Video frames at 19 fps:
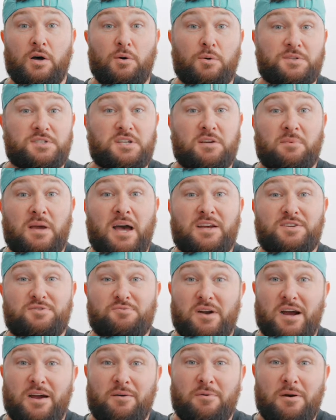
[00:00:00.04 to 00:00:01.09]
What's up guys,
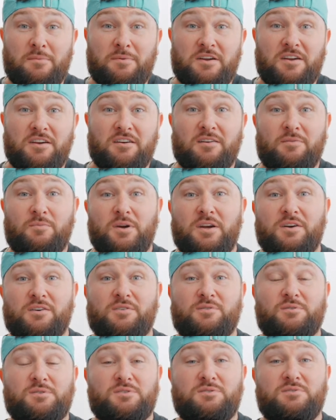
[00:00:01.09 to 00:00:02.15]
Ryan Webber here and we are
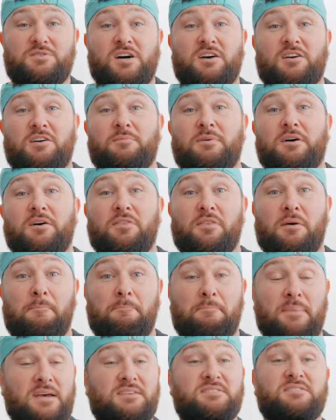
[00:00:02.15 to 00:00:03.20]
going to talk about the
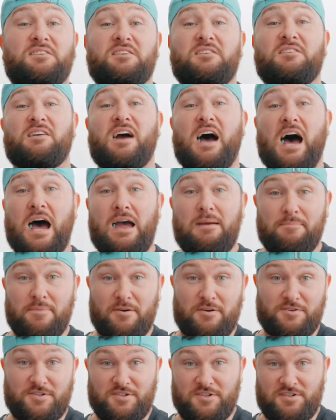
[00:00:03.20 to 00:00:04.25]
best gear I
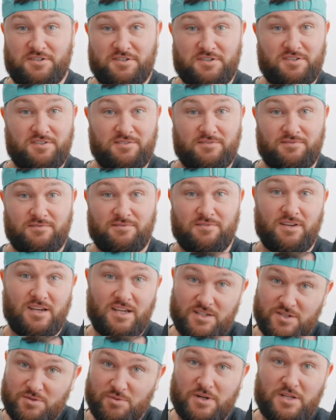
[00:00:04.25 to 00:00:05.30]
purchased
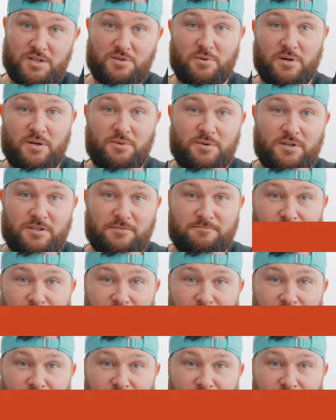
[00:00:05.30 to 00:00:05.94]
in 2021.